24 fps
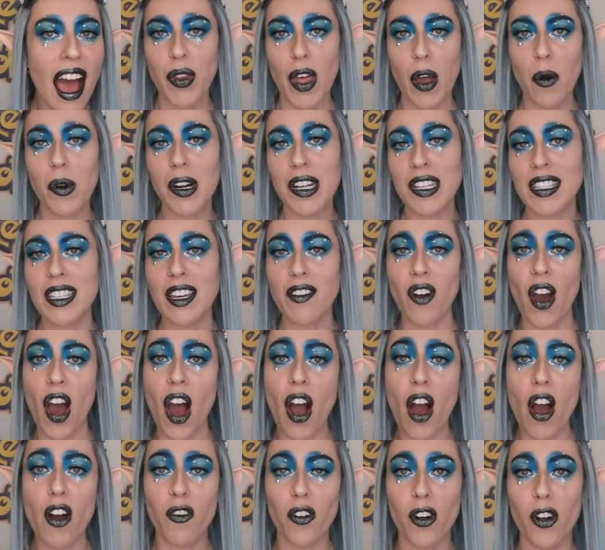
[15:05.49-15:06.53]
I wanted to give
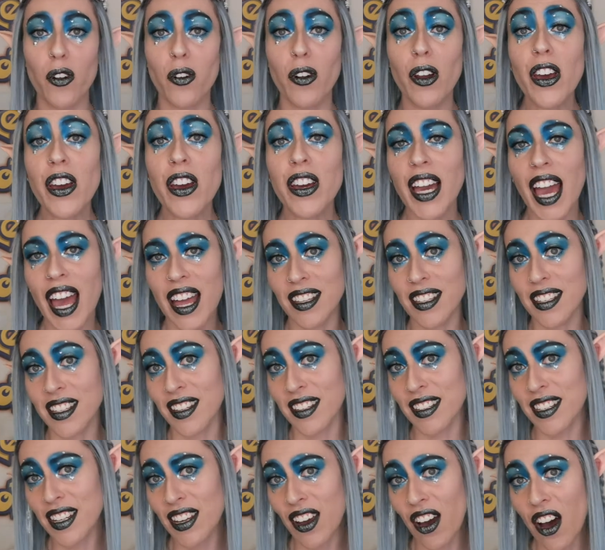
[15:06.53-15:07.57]
her a royal look, hence the
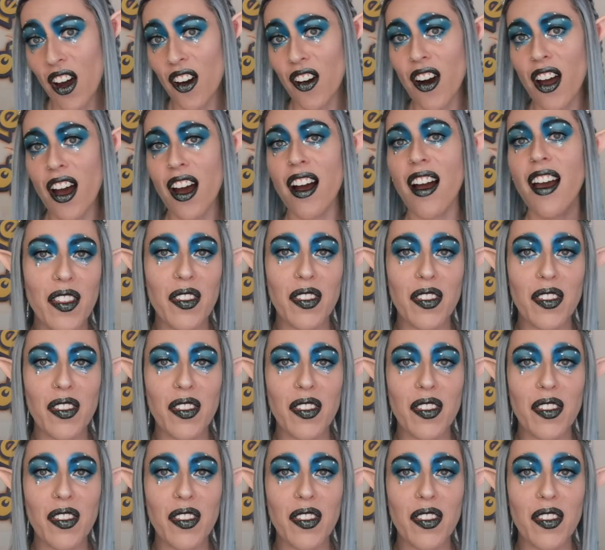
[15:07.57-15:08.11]
tiara.